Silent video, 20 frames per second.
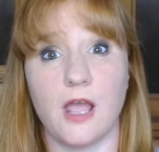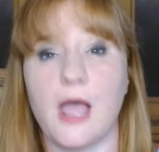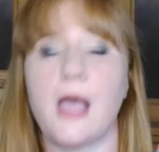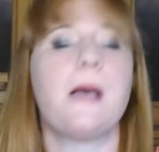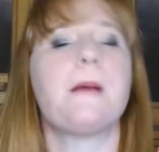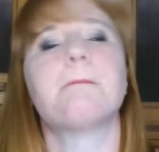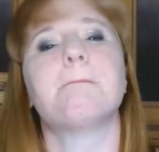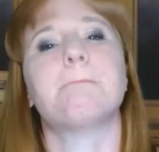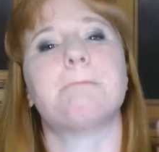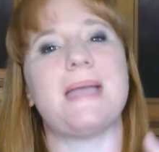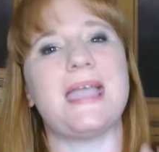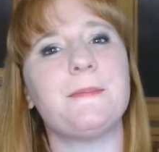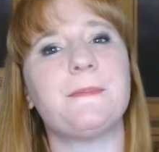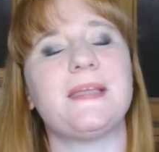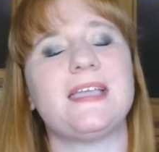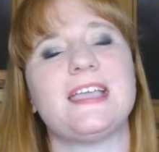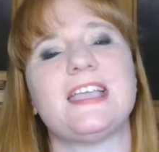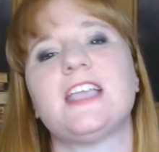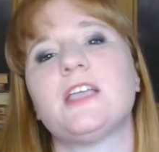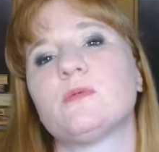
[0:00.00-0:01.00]

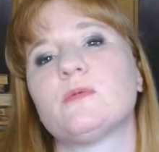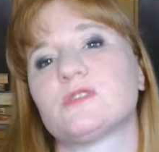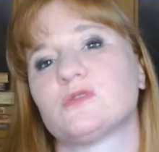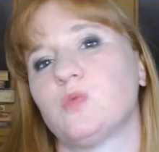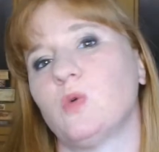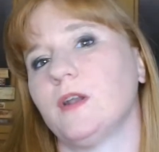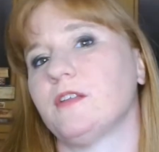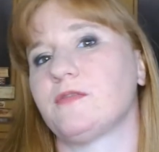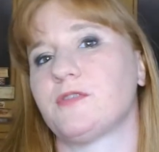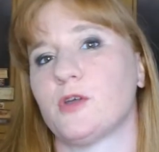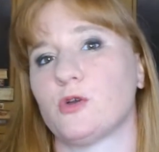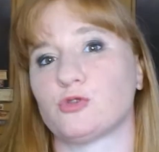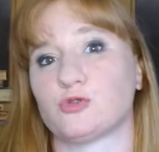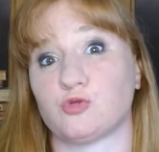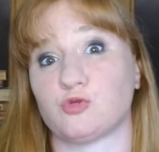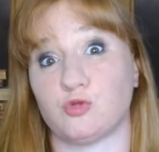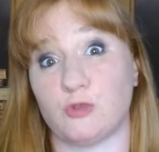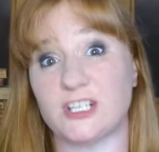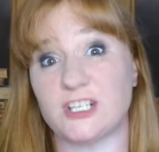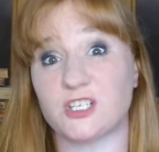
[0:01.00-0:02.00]
maybe he was one of those
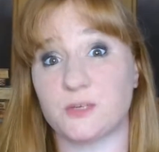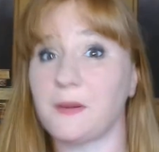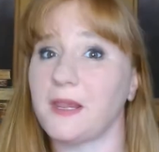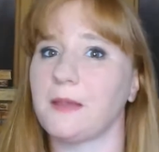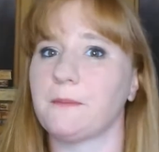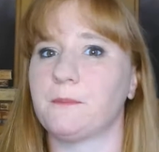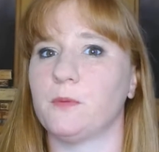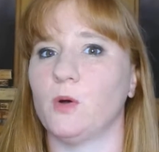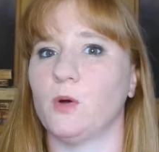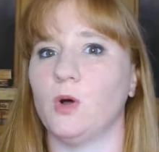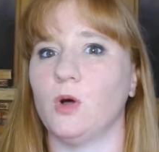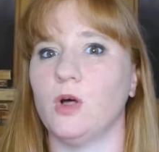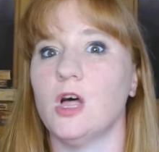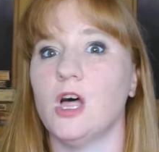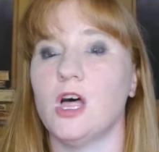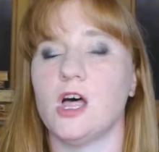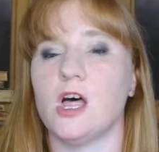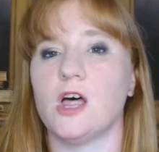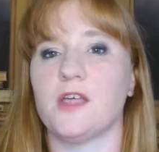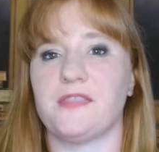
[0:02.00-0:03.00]
rich people
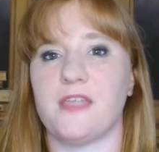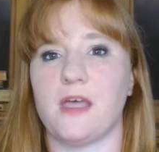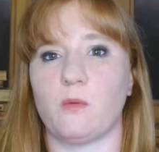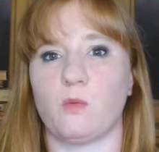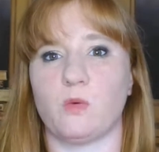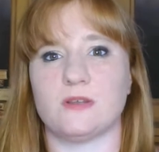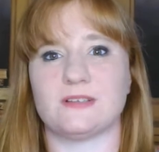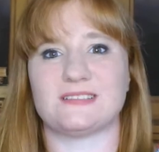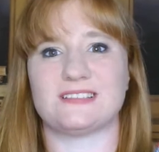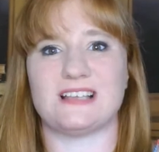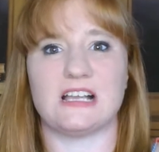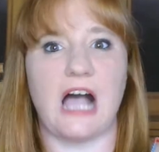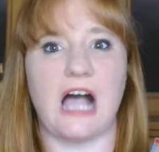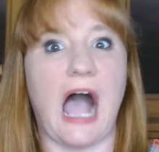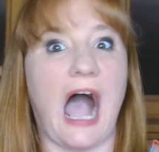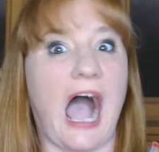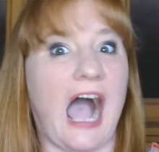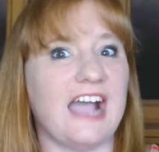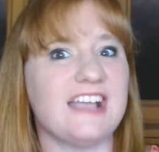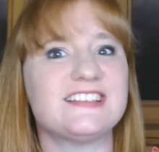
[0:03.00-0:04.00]
that was
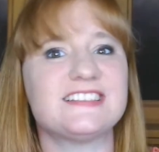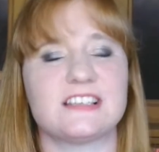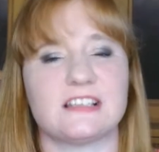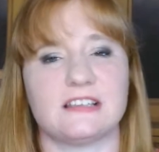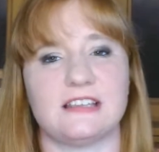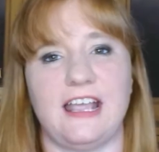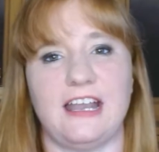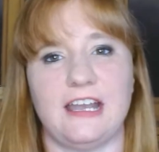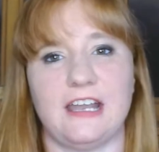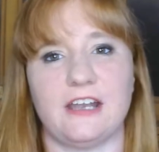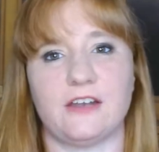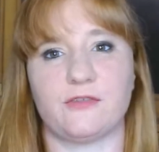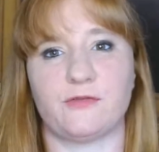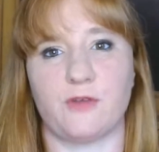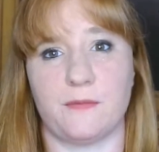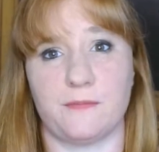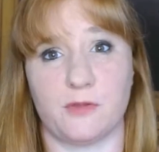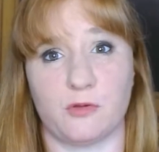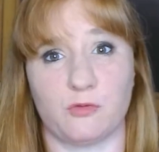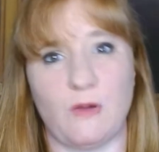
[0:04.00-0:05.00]
isolated
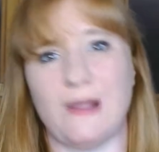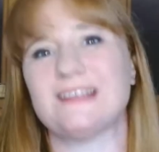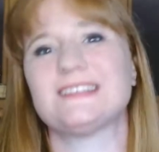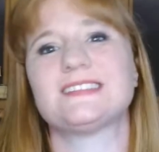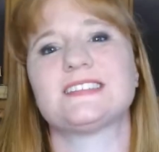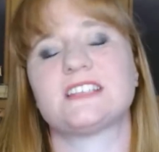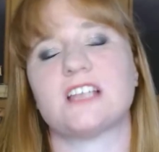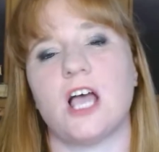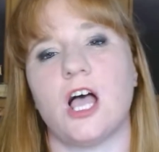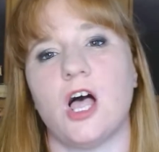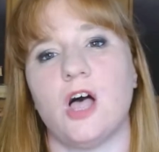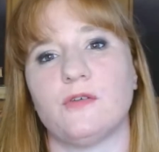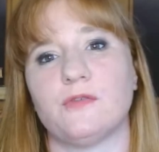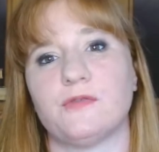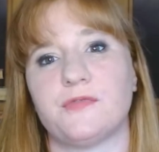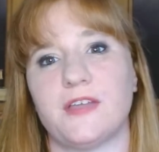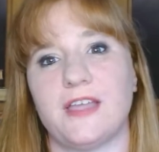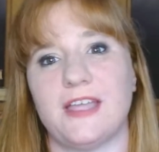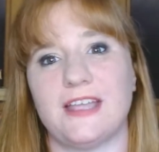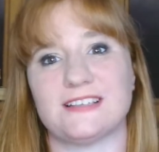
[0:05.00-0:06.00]
from the rest of
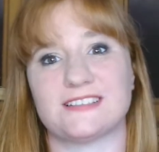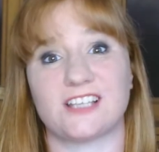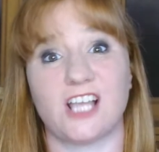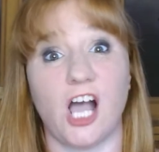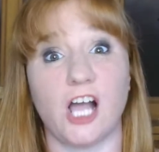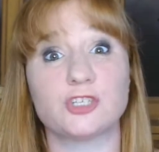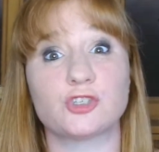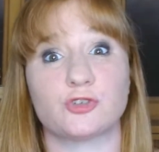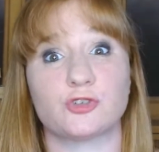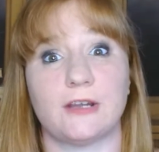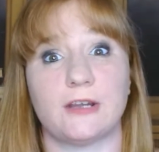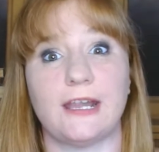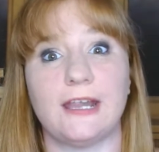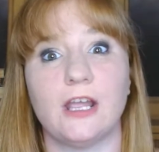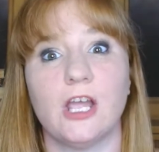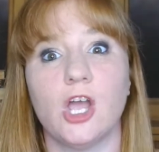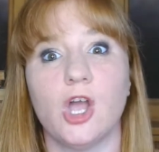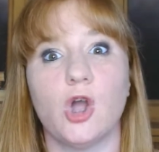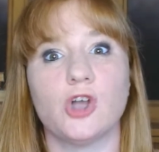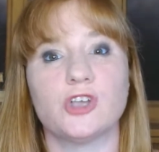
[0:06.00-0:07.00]
his country.
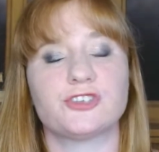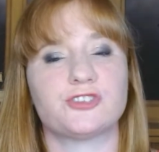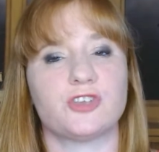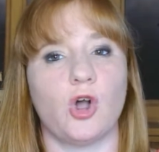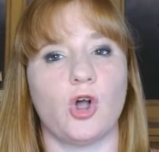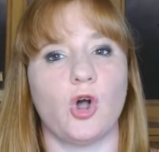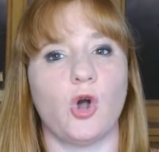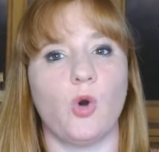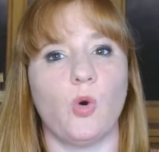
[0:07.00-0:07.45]
So